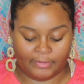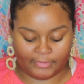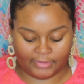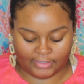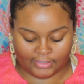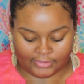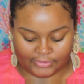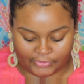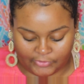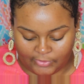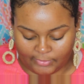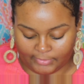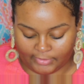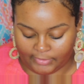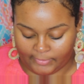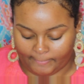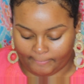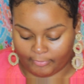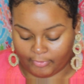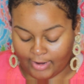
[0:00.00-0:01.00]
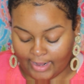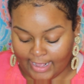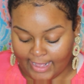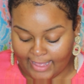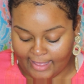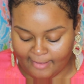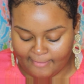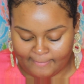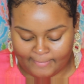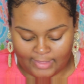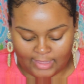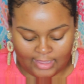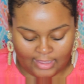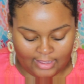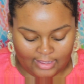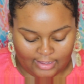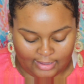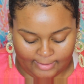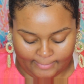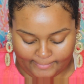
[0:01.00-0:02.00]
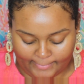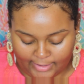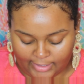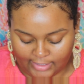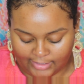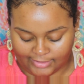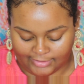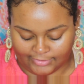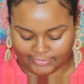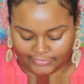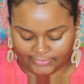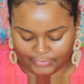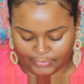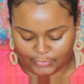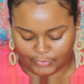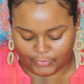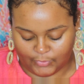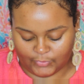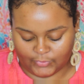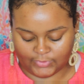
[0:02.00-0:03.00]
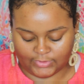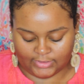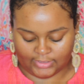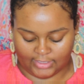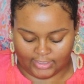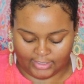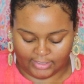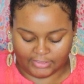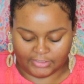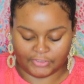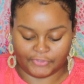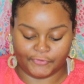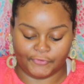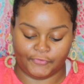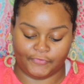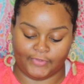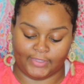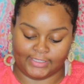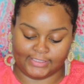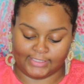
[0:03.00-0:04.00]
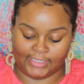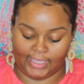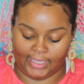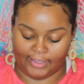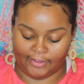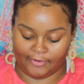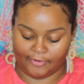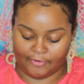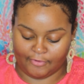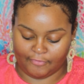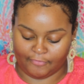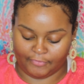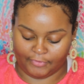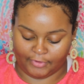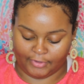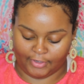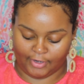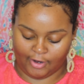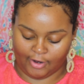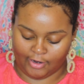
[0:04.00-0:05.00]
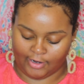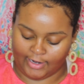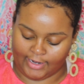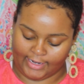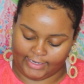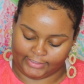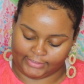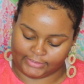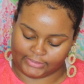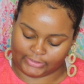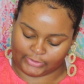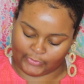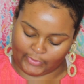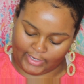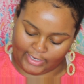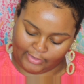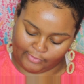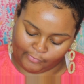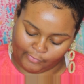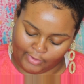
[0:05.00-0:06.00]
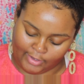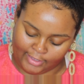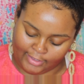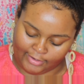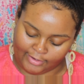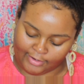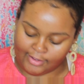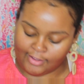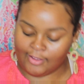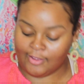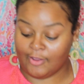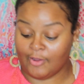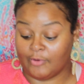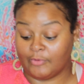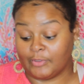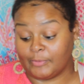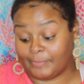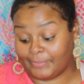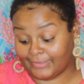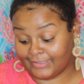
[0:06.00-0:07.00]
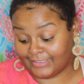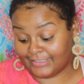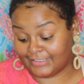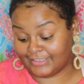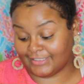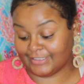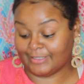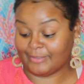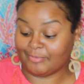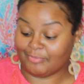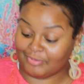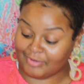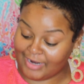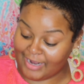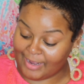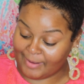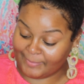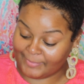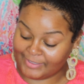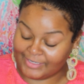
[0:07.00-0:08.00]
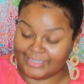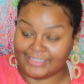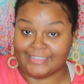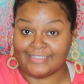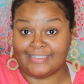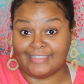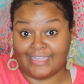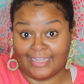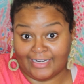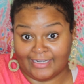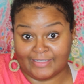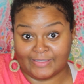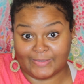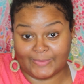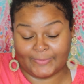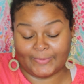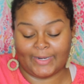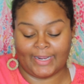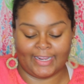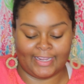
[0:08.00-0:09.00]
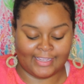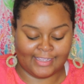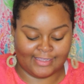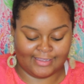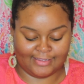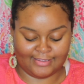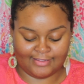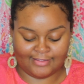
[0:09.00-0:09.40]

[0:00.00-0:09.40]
what I'm going to do, I'm going to prime. I'm going to use the Too Faced Hangover RX 3-in-1 Replenishing Primer and Setting Spray.